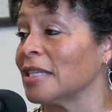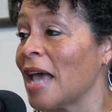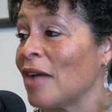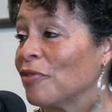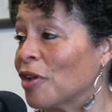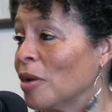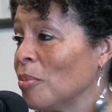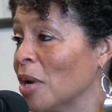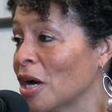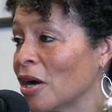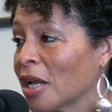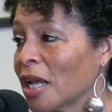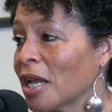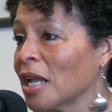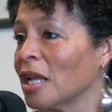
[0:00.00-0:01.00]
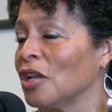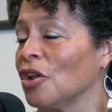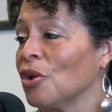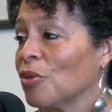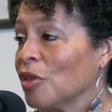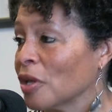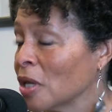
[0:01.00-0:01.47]
is African-American,
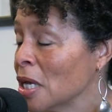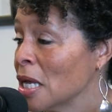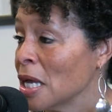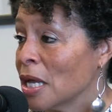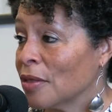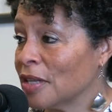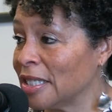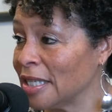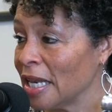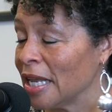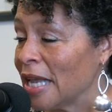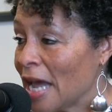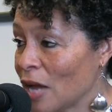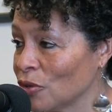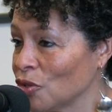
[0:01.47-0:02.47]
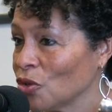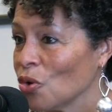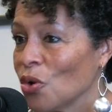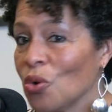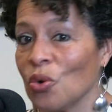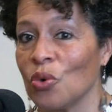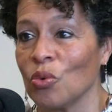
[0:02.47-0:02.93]
you know, the city
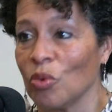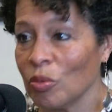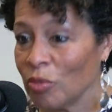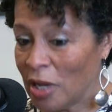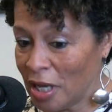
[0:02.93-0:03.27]
council